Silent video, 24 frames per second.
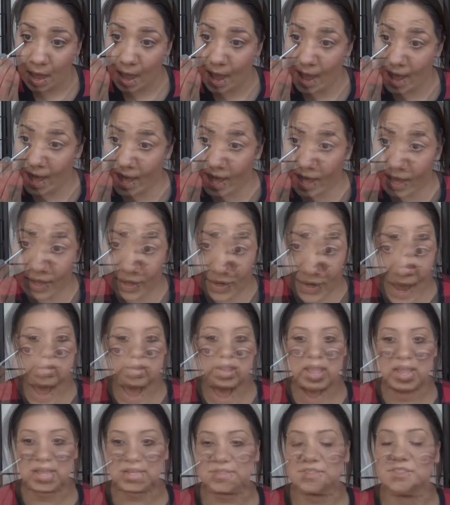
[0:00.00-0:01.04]
And all
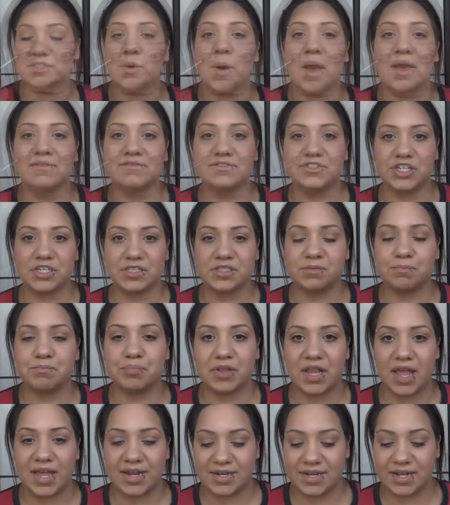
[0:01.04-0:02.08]
right, so I've just
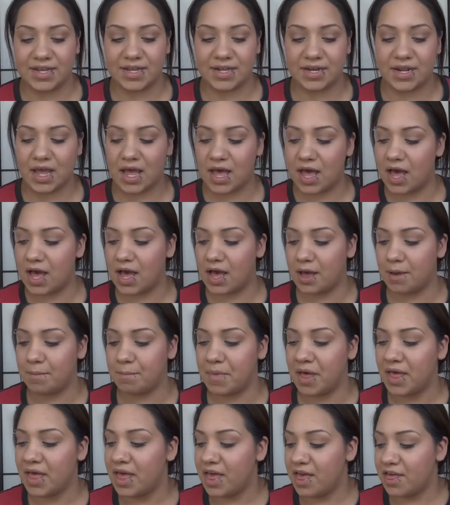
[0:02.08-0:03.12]
blended
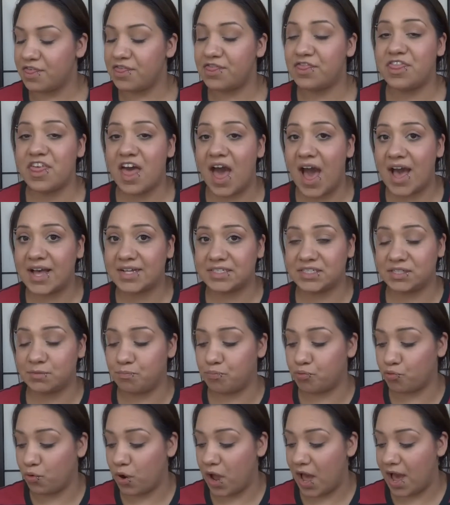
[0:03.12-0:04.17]
that
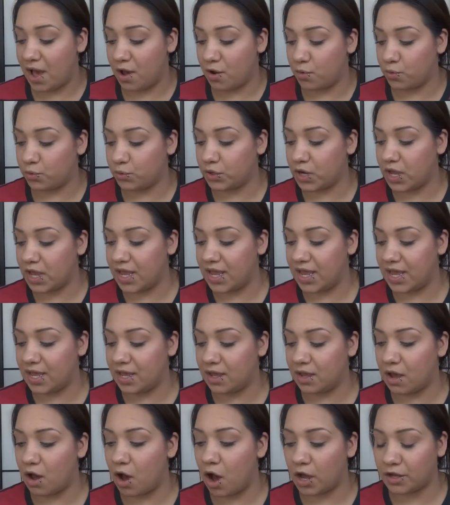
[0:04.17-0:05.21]
brown
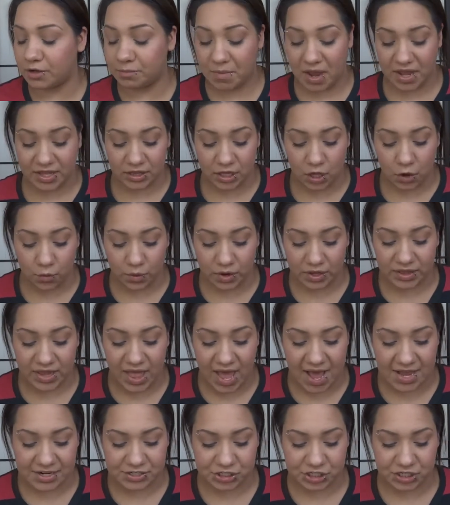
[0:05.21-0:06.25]
on my lower
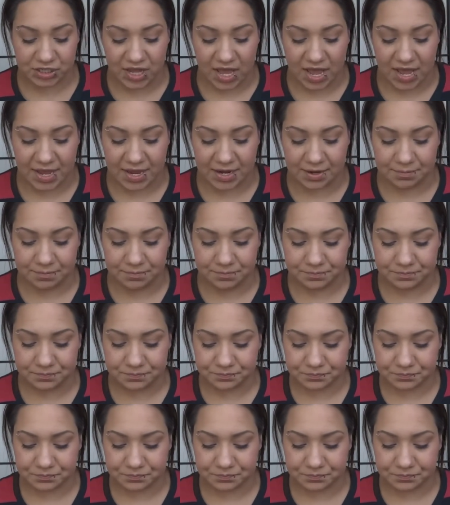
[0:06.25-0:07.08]
lash line.